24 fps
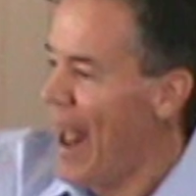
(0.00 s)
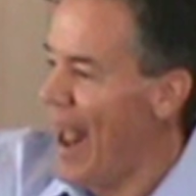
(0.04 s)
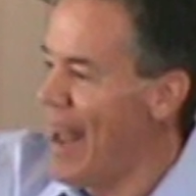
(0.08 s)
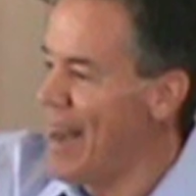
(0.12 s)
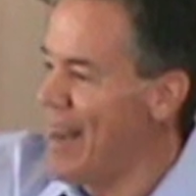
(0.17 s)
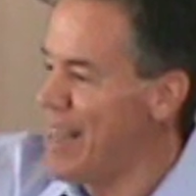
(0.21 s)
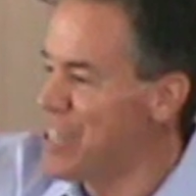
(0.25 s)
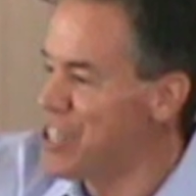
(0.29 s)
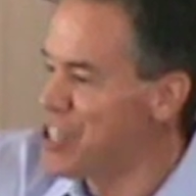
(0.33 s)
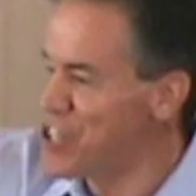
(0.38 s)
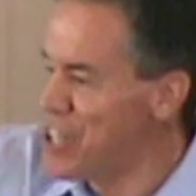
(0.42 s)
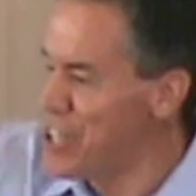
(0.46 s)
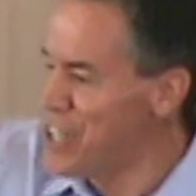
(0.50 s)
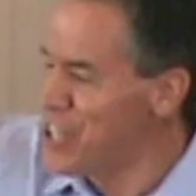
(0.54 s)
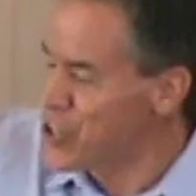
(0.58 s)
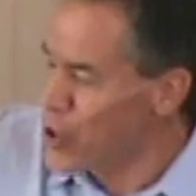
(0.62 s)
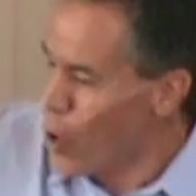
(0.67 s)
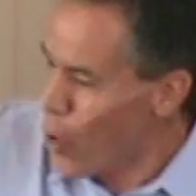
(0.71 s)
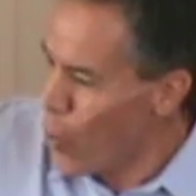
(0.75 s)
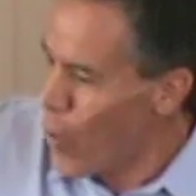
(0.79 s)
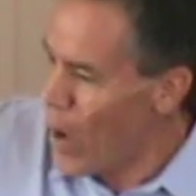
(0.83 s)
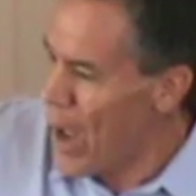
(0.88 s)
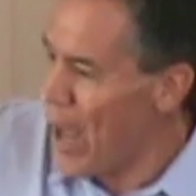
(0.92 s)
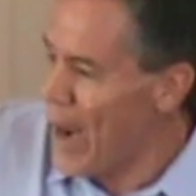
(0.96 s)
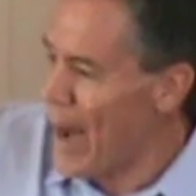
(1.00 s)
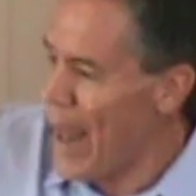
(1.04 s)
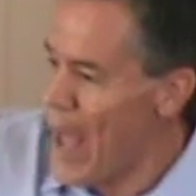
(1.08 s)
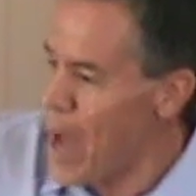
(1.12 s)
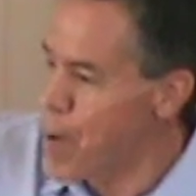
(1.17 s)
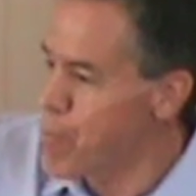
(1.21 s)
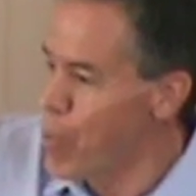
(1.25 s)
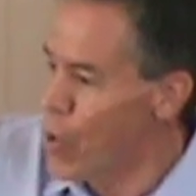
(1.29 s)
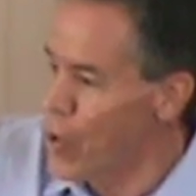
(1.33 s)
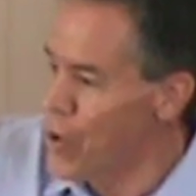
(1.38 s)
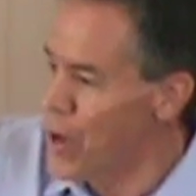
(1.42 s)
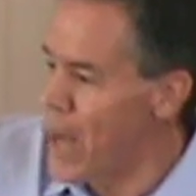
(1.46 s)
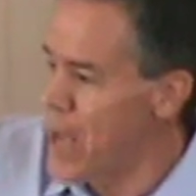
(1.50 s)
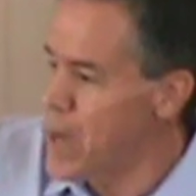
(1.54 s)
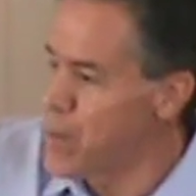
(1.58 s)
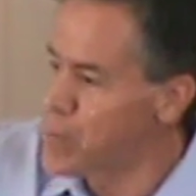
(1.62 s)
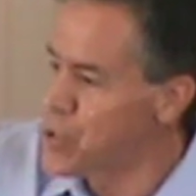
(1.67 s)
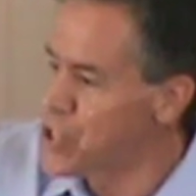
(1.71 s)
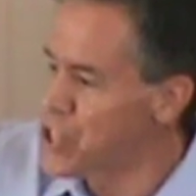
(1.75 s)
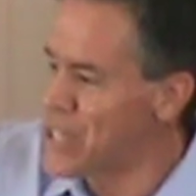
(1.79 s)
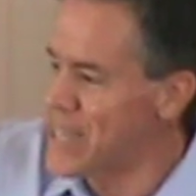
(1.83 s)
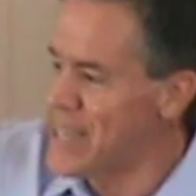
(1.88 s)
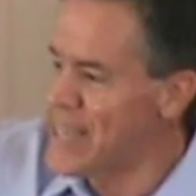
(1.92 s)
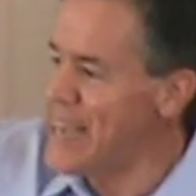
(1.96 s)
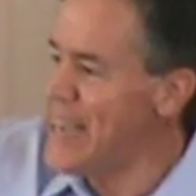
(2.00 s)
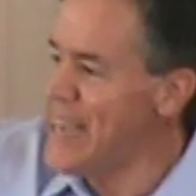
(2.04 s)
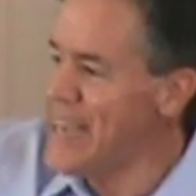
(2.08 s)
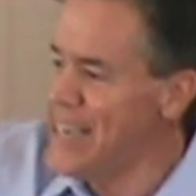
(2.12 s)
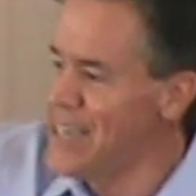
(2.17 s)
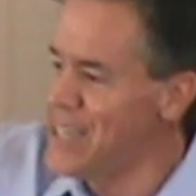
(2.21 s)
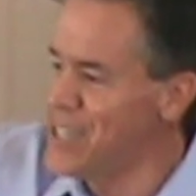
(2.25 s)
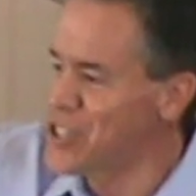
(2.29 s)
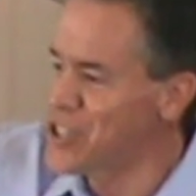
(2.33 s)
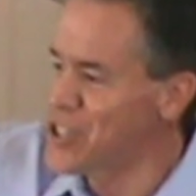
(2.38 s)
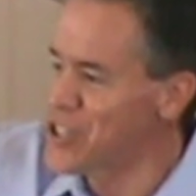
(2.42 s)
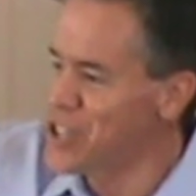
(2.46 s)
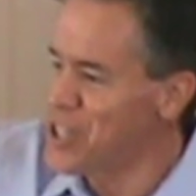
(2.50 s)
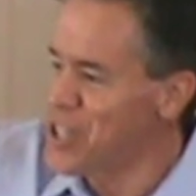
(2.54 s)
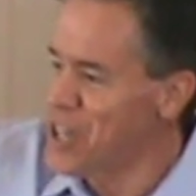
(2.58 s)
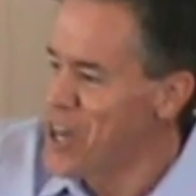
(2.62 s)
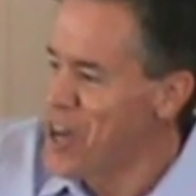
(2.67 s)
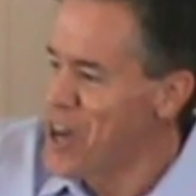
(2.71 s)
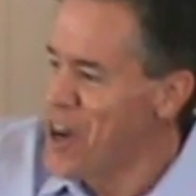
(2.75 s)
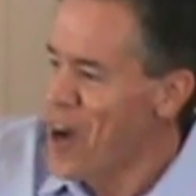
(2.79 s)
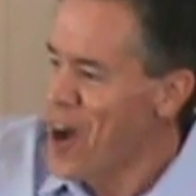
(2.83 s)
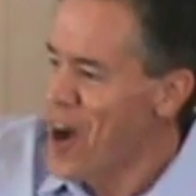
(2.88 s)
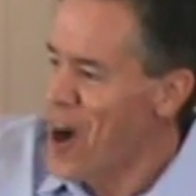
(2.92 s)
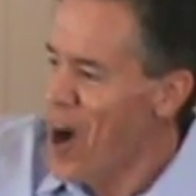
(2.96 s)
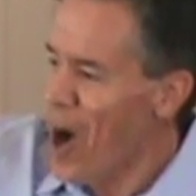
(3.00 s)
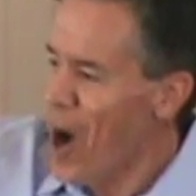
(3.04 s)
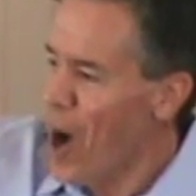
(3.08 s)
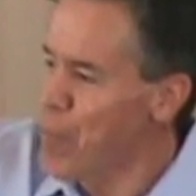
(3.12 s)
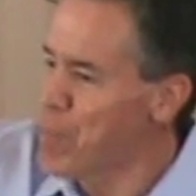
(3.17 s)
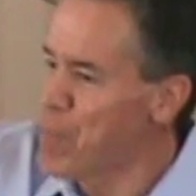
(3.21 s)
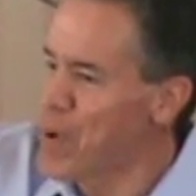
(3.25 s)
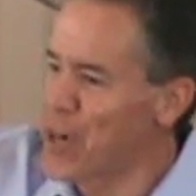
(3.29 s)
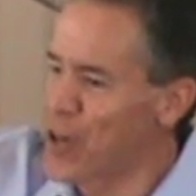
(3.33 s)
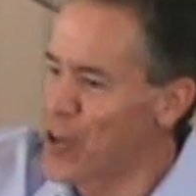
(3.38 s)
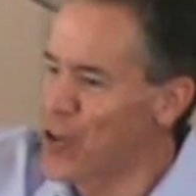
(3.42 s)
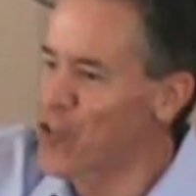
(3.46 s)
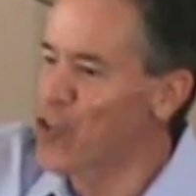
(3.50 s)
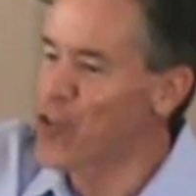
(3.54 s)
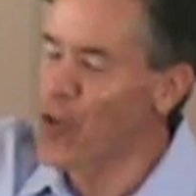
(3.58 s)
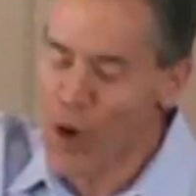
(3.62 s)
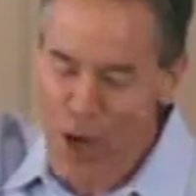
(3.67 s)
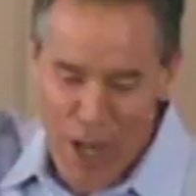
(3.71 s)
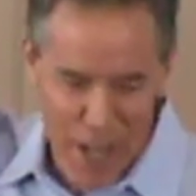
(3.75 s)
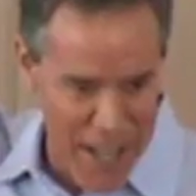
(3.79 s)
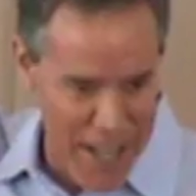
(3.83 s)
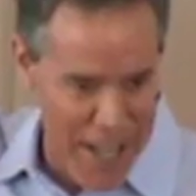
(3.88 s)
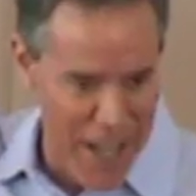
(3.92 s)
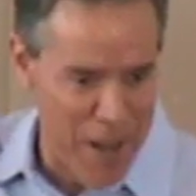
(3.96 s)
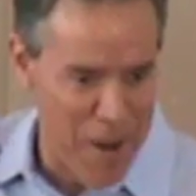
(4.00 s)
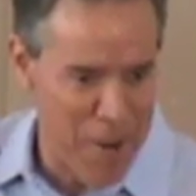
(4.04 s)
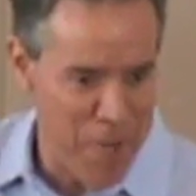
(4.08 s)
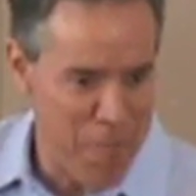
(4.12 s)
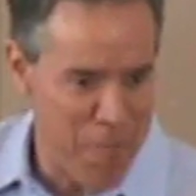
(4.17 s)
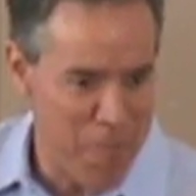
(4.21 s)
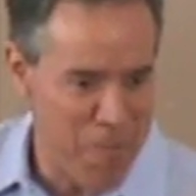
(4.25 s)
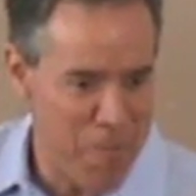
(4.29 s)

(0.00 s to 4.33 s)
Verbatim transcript: and he sees a red apple named Zacchaeus up in a tree.